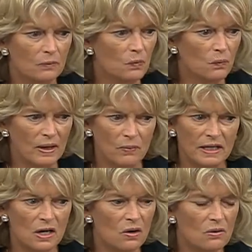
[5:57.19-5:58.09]
We
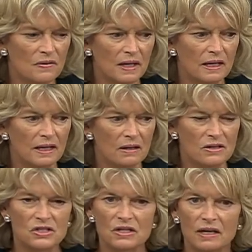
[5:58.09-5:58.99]
know that in our
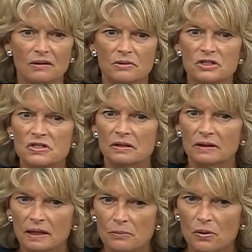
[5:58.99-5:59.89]
state we're just a
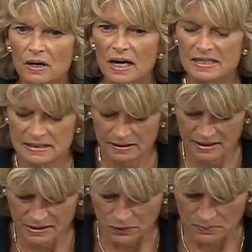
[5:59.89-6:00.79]
little more
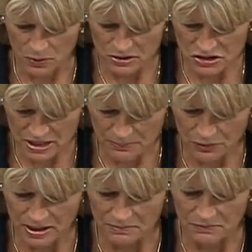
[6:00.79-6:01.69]
isolated, we're more
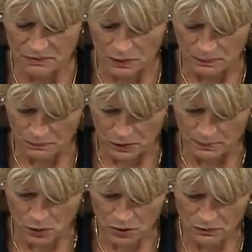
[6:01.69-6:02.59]
separate, we're more